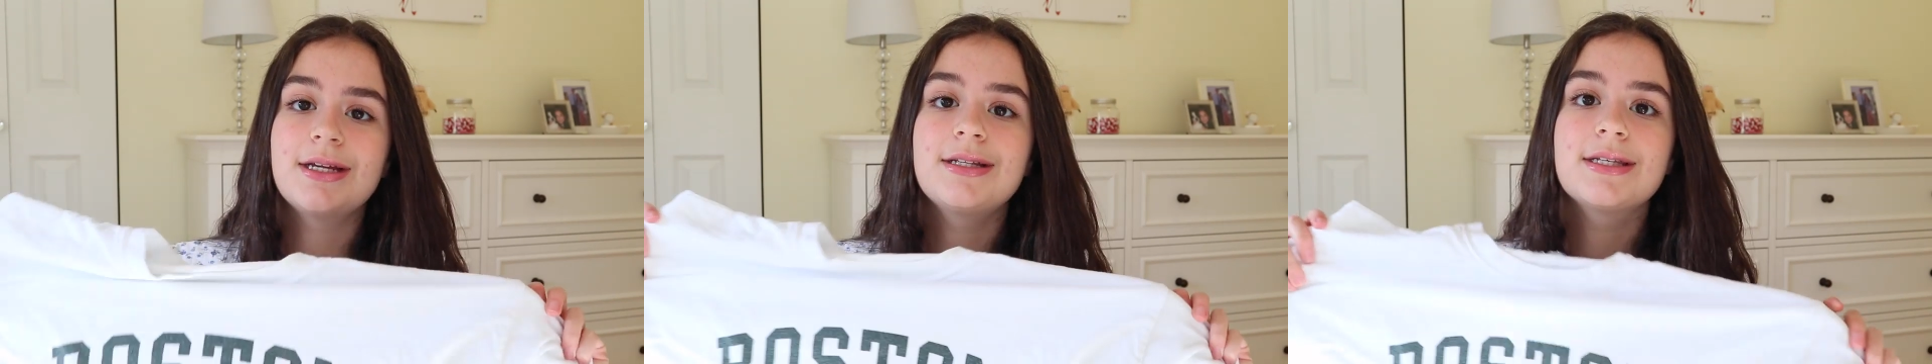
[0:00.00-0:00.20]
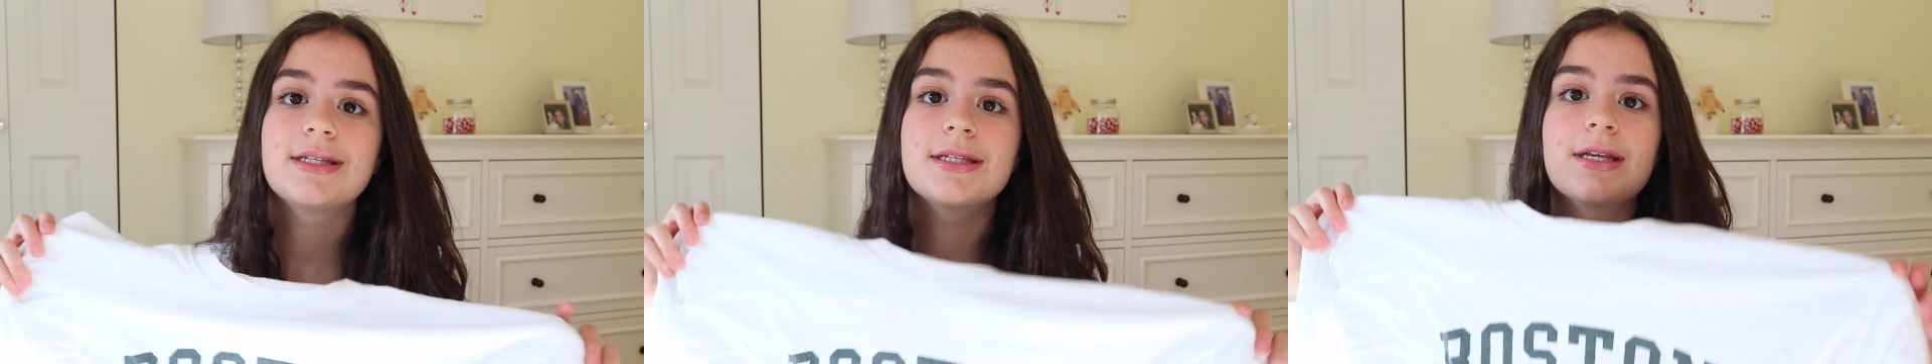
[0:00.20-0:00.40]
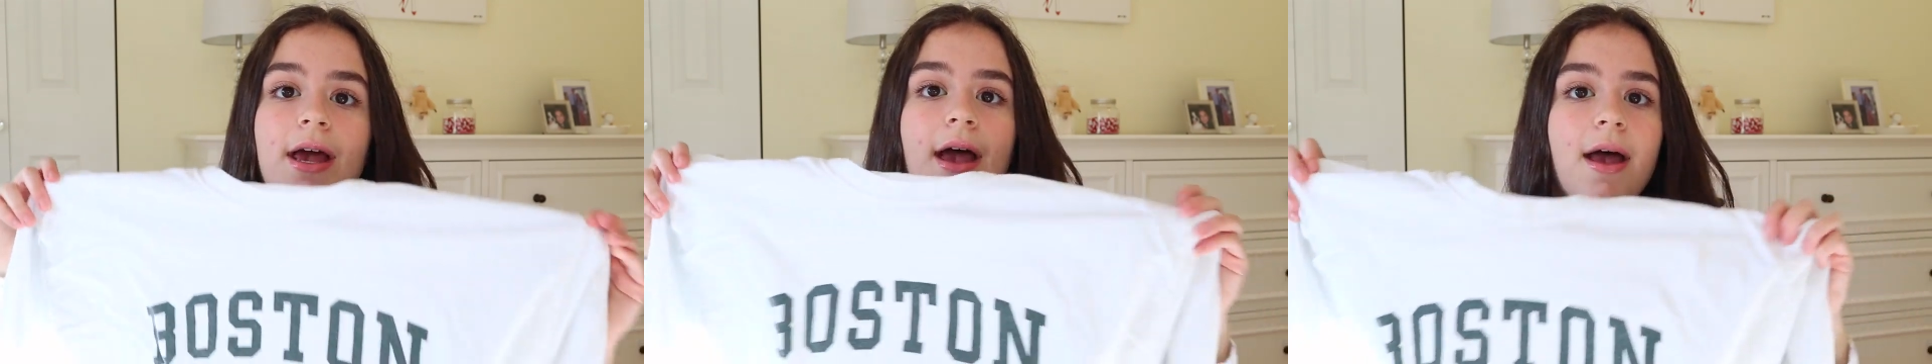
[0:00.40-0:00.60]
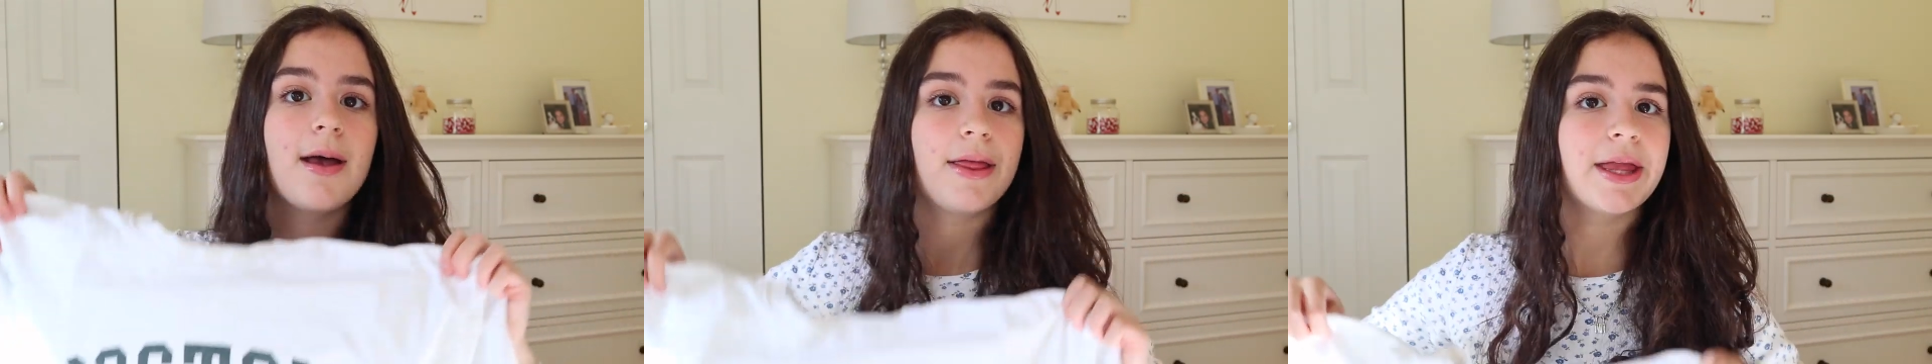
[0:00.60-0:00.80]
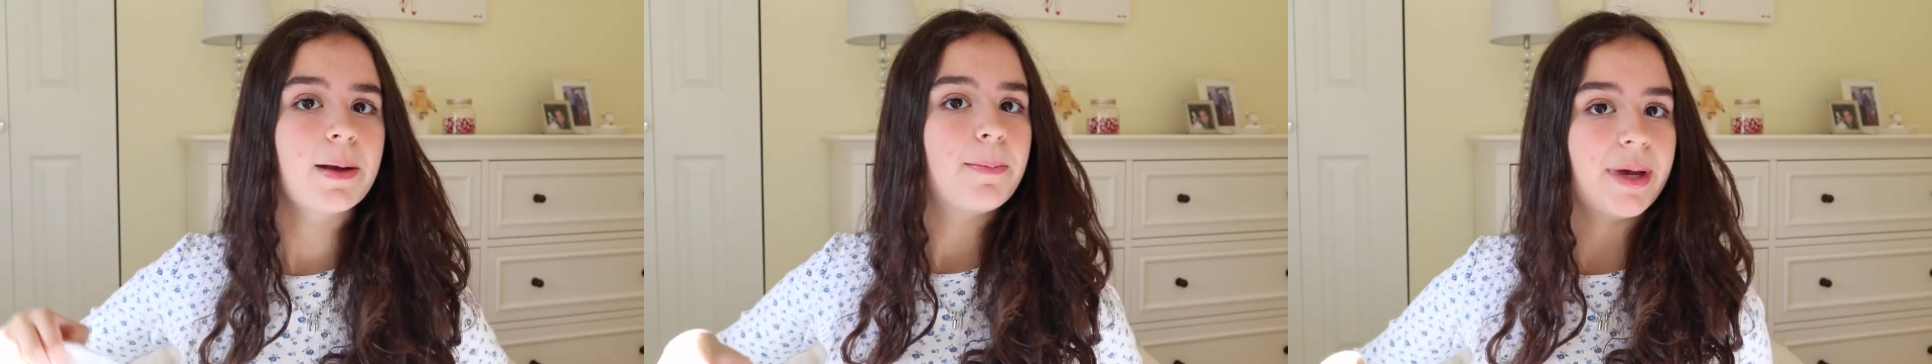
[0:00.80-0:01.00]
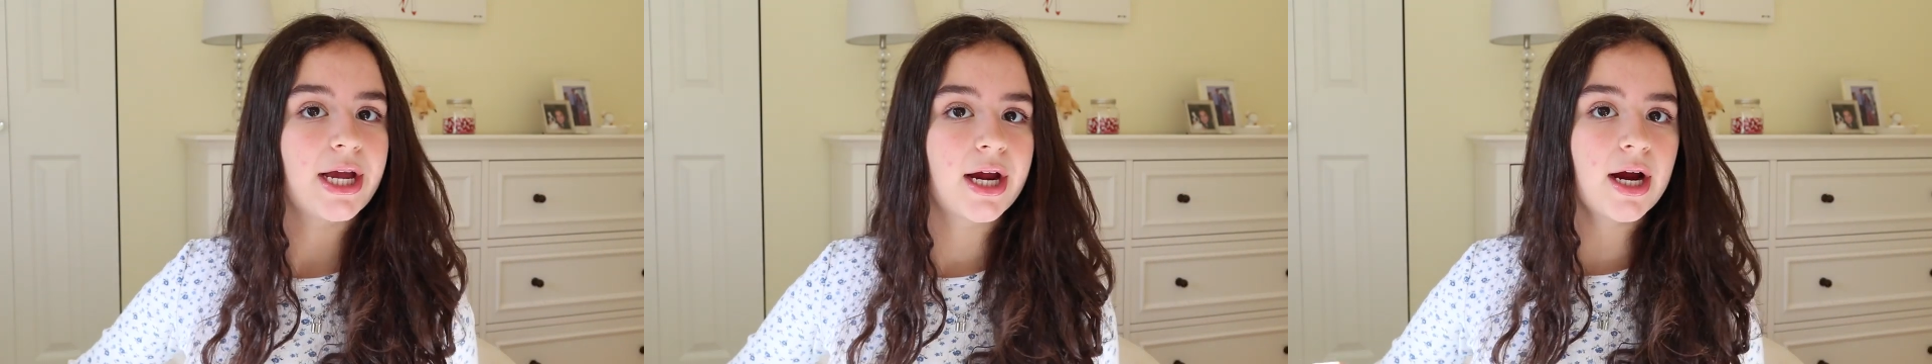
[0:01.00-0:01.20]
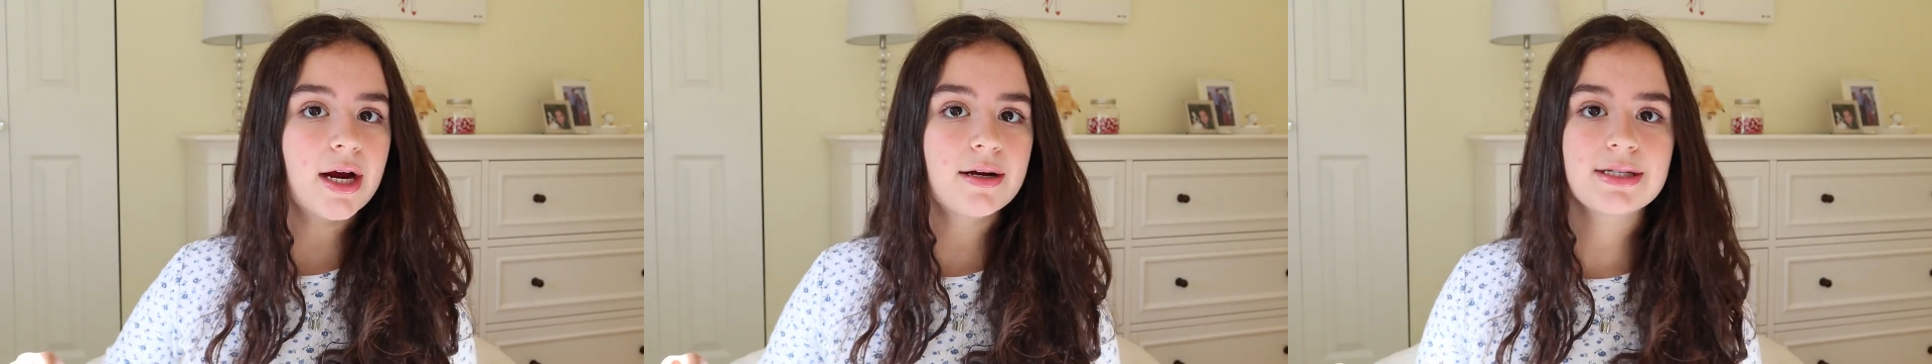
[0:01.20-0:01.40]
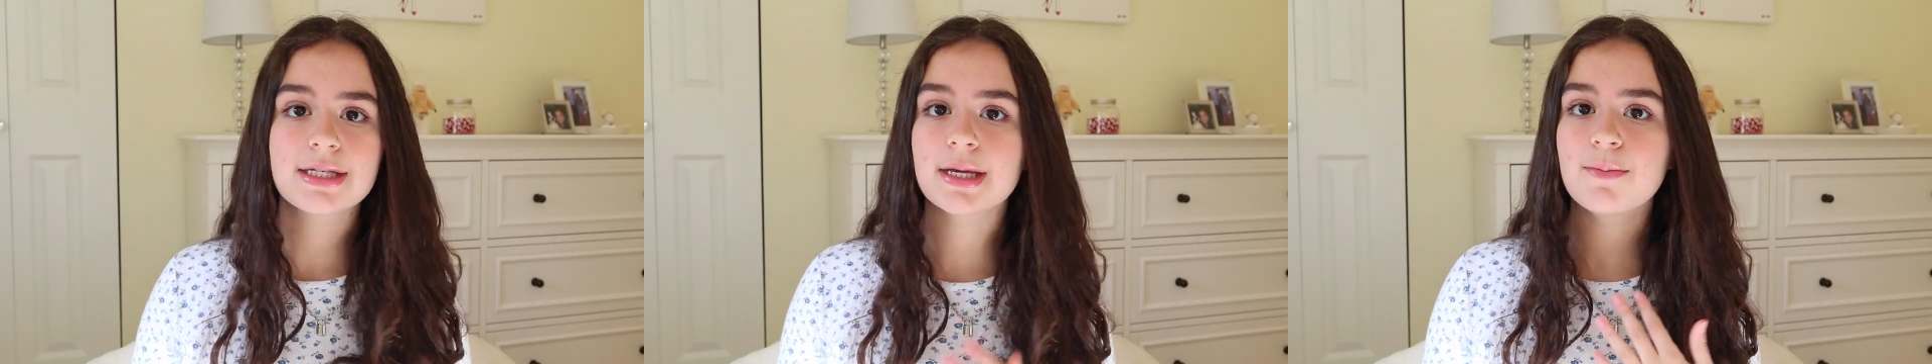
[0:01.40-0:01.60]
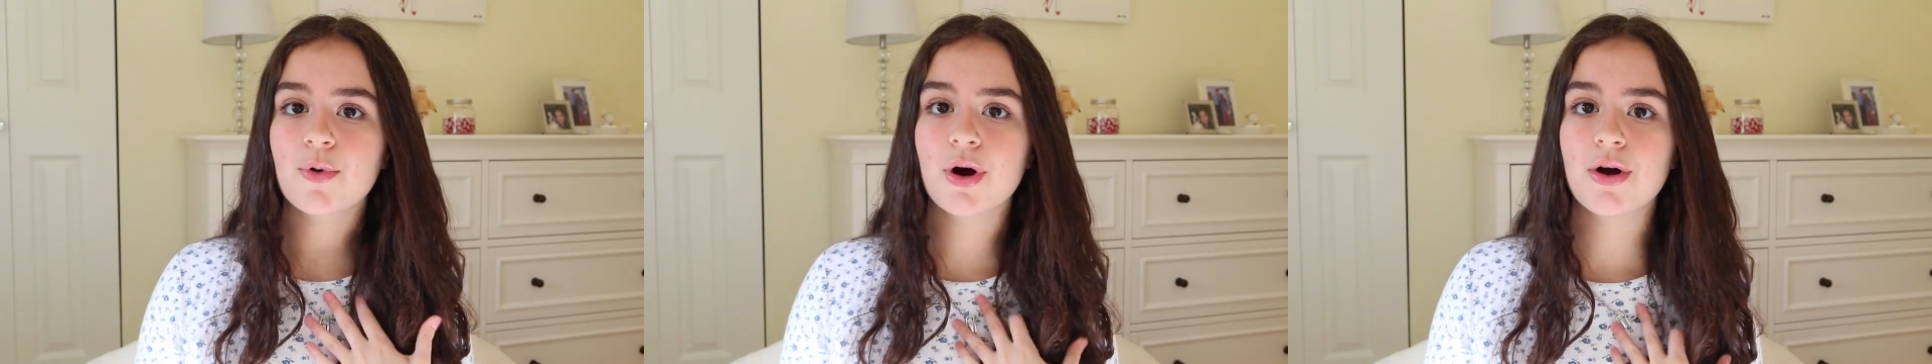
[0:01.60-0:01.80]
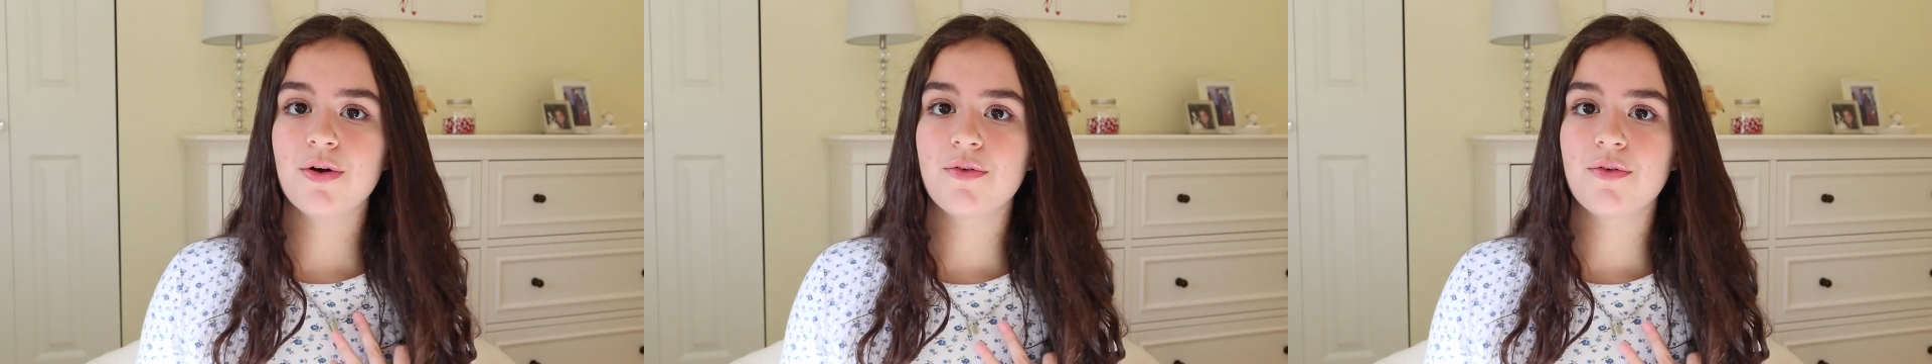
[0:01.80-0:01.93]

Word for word: it's like bigger. It's like more